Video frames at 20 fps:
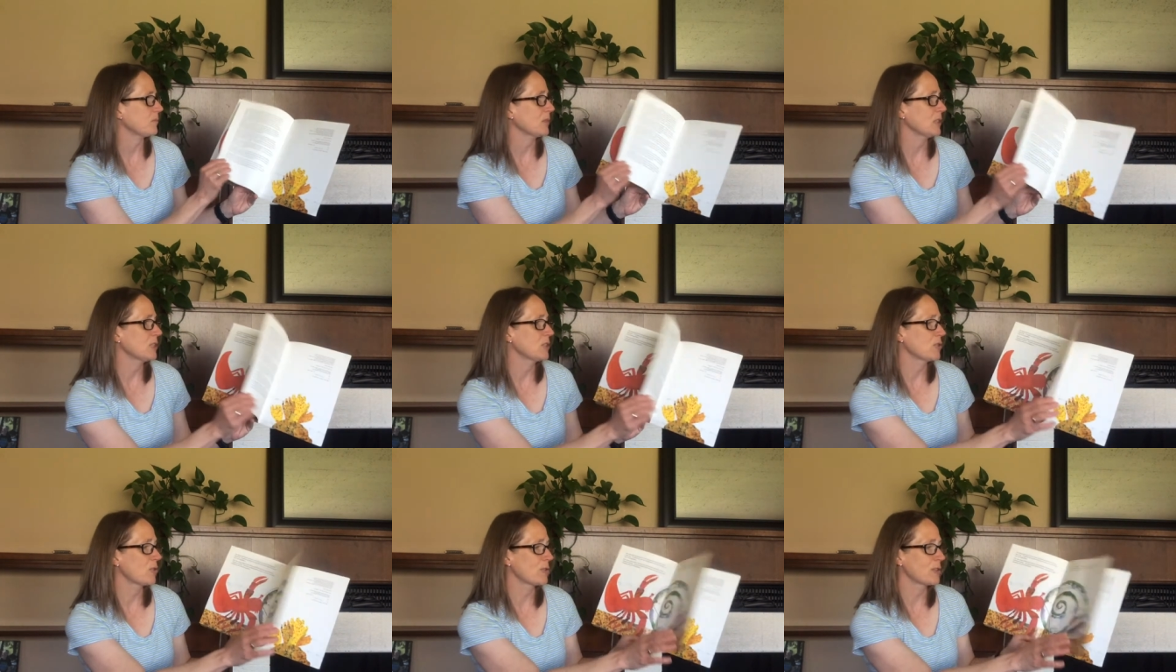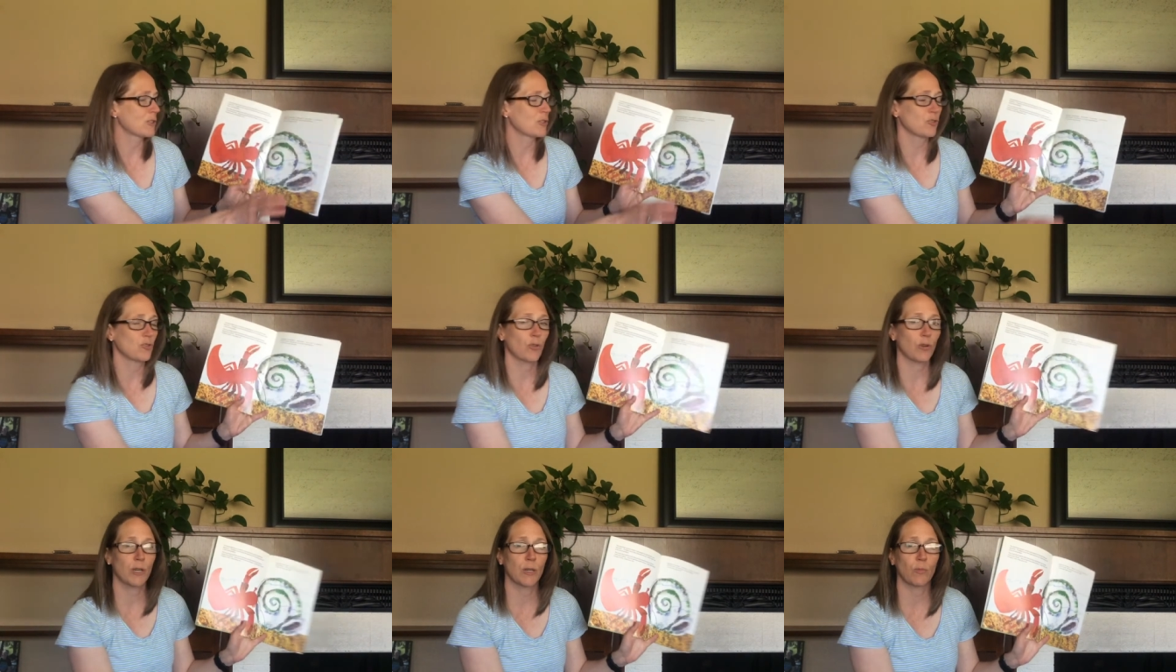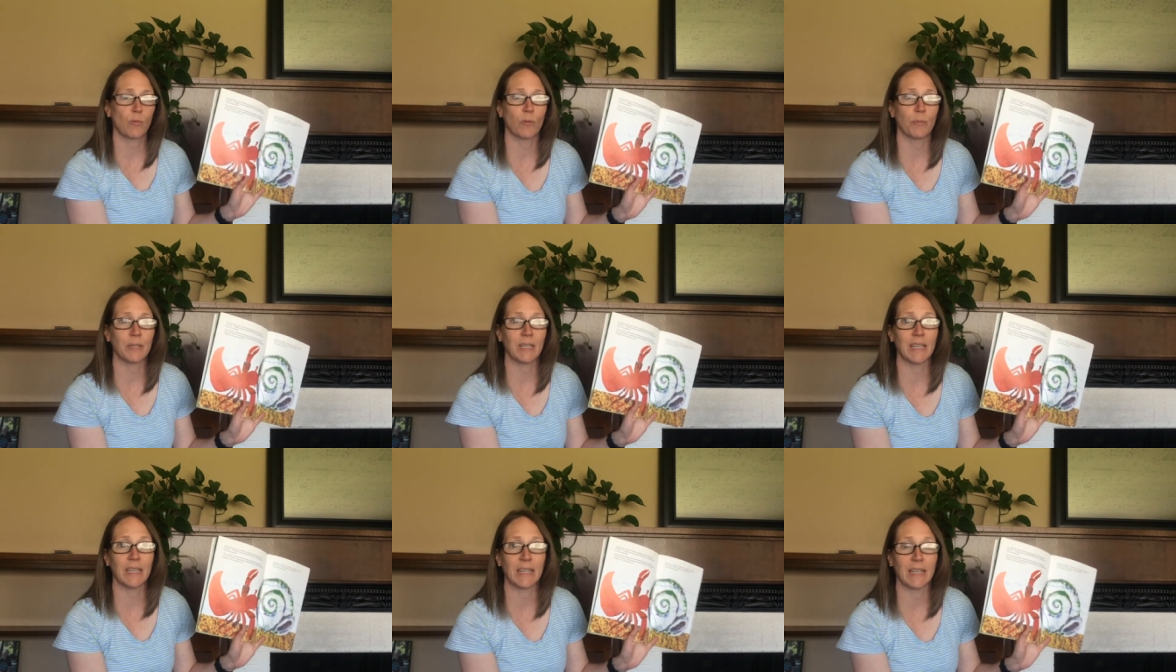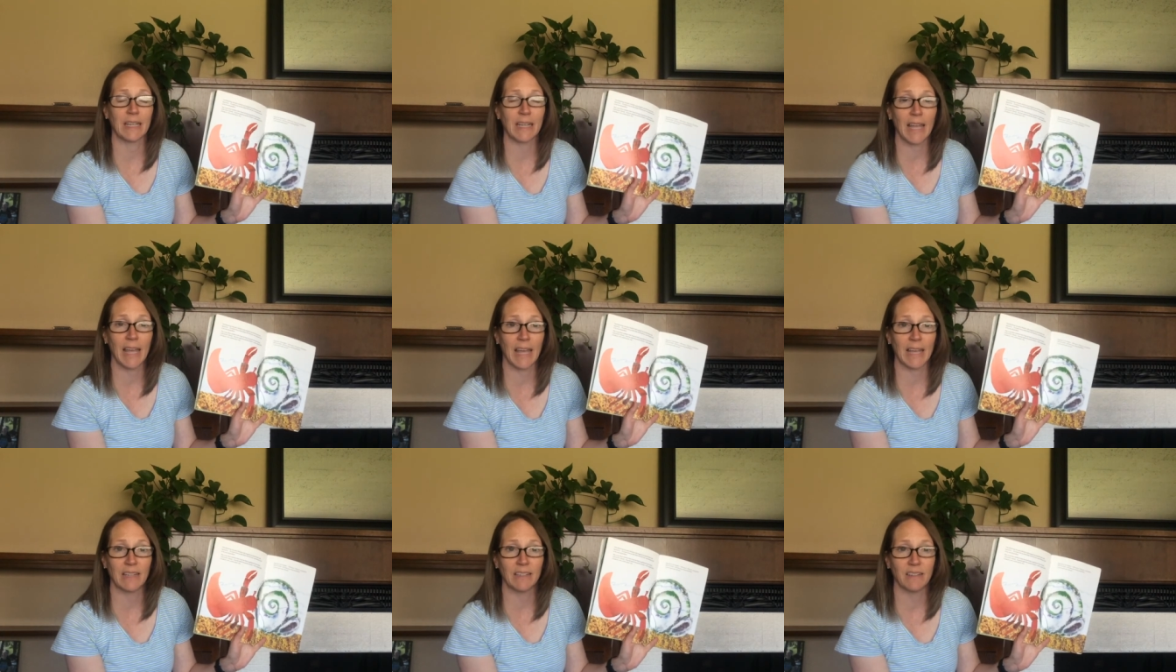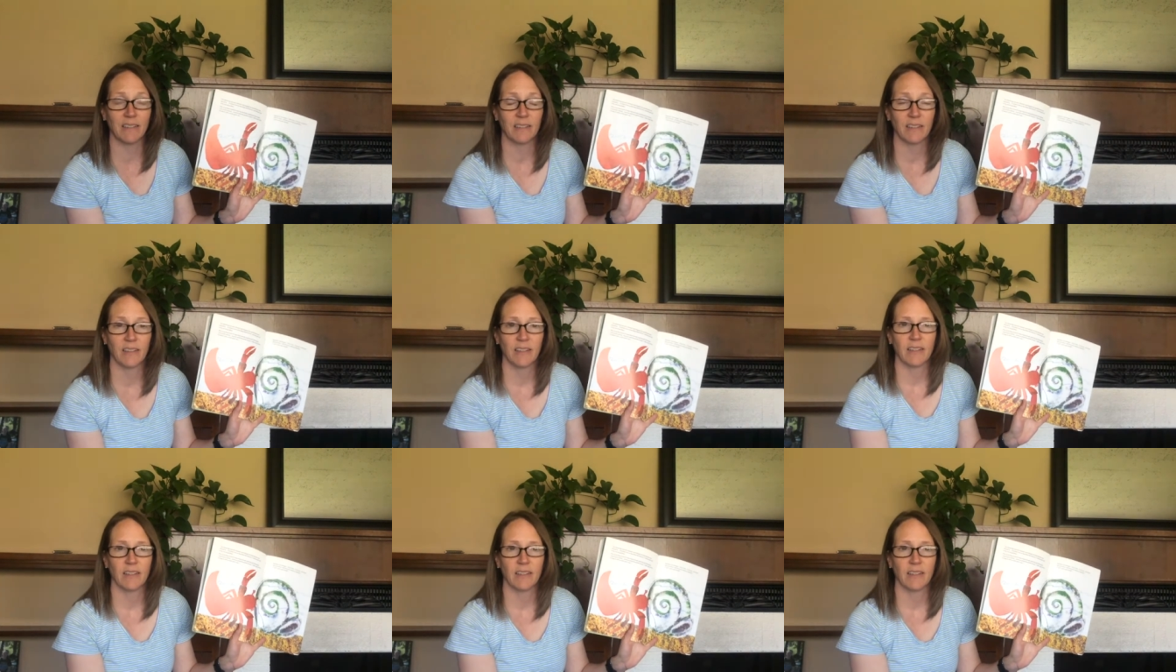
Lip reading: So the story will begin again